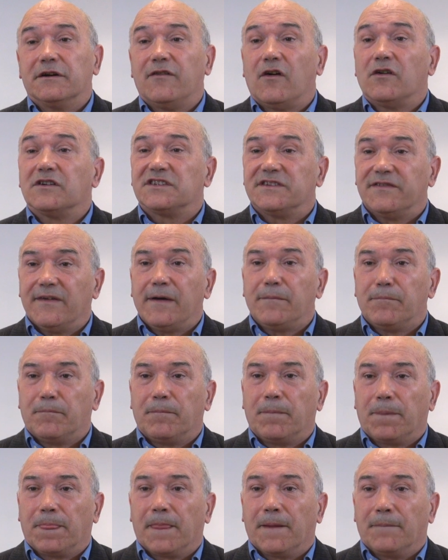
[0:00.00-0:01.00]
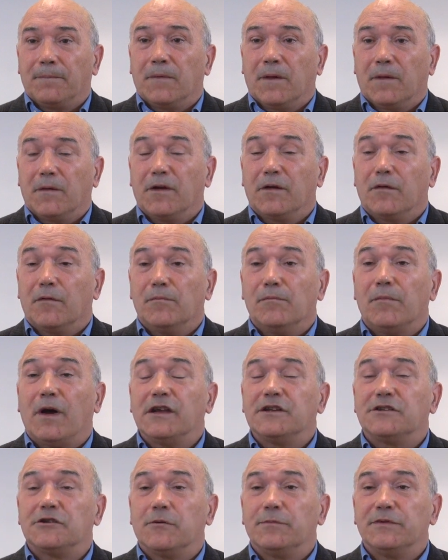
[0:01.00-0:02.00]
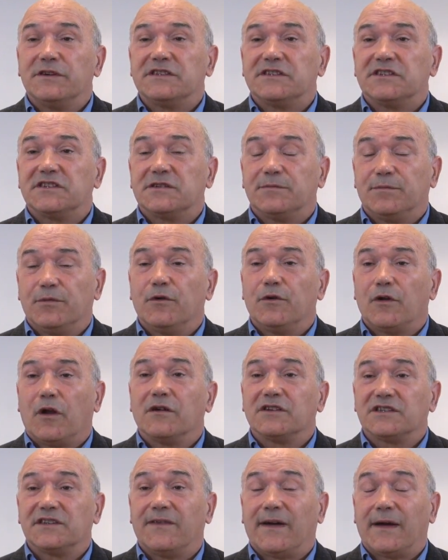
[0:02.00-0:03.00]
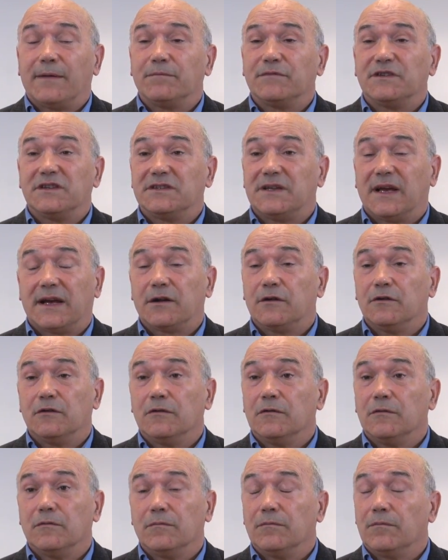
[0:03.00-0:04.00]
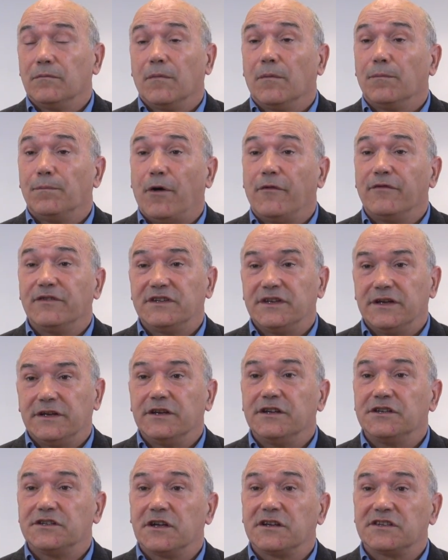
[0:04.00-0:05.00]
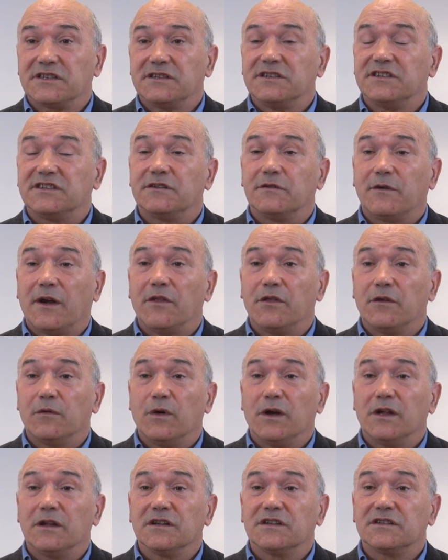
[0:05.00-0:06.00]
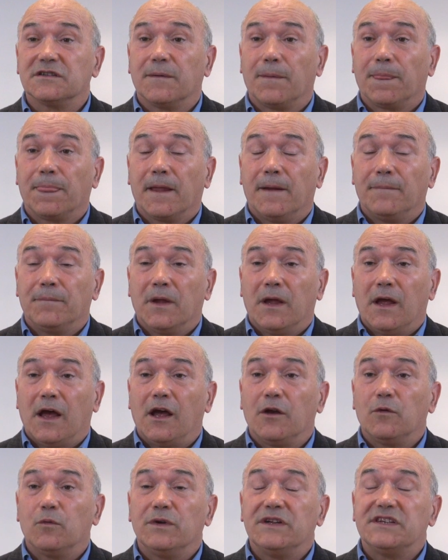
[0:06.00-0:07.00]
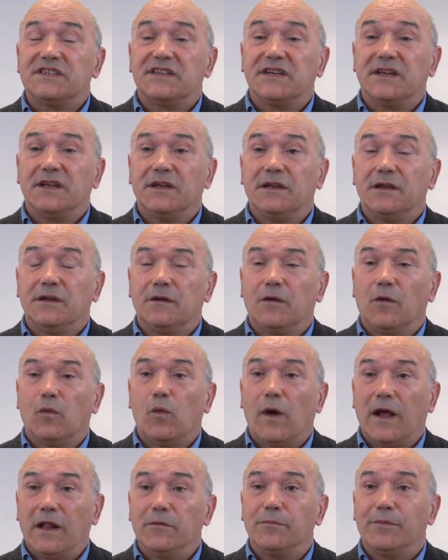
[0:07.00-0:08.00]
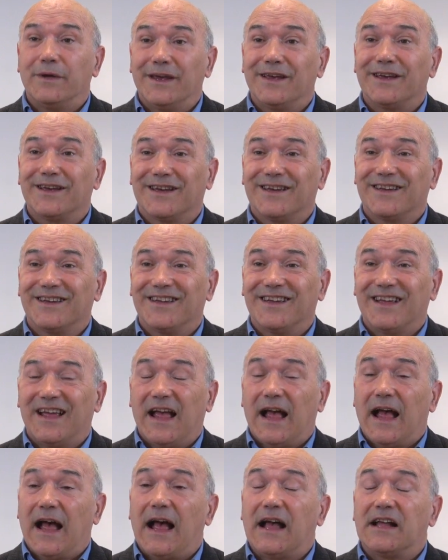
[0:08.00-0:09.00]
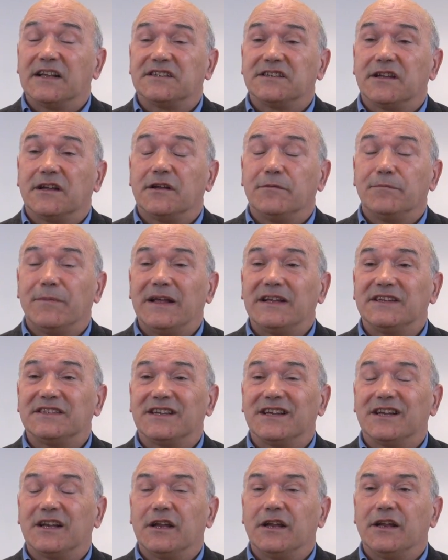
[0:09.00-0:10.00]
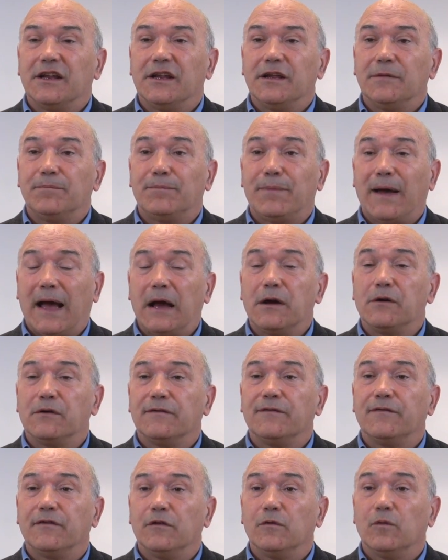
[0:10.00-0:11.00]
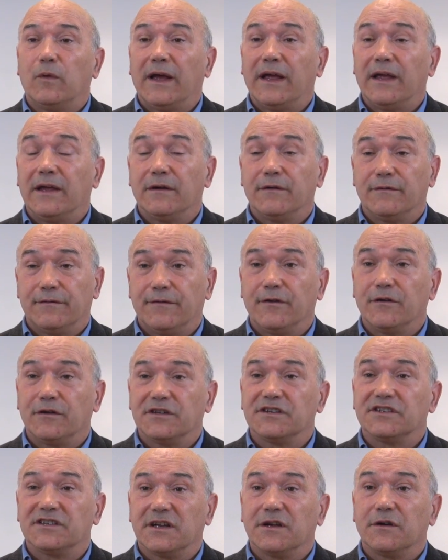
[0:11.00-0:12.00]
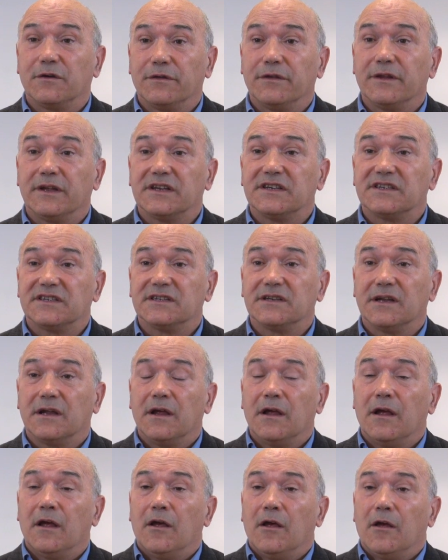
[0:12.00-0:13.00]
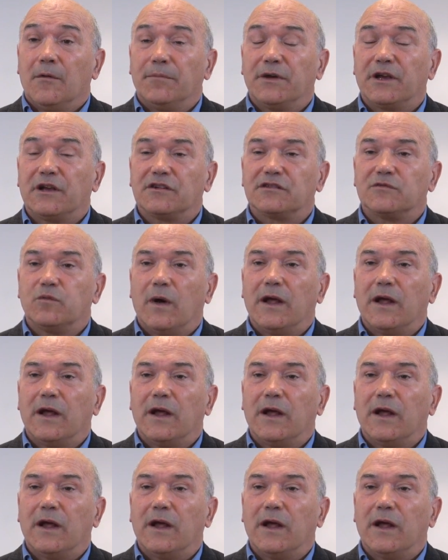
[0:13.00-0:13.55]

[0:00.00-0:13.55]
of Oxfam, my job is to support Oxfam to tackle poverty and injustice around the world. And we see well-being as an amazingly powerful way of focusing on this, because